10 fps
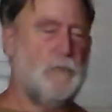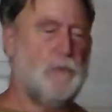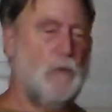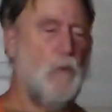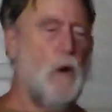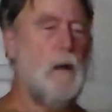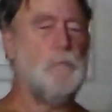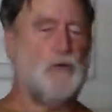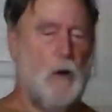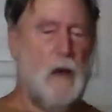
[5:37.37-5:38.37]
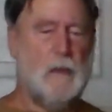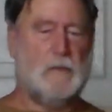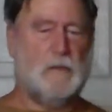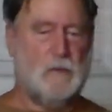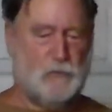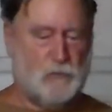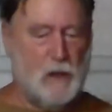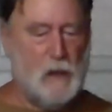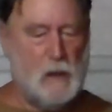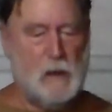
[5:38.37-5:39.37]
so what I'm trying to
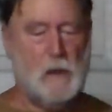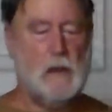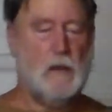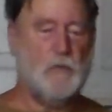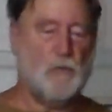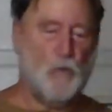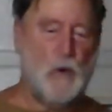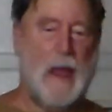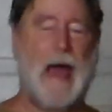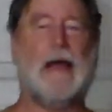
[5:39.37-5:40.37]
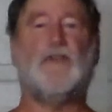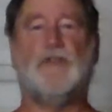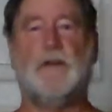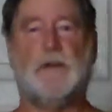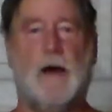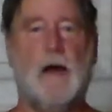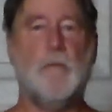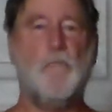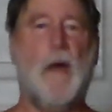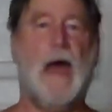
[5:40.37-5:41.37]
say is reaction
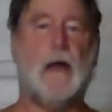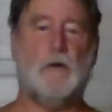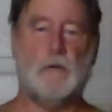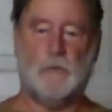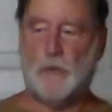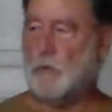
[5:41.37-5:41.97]
time matters.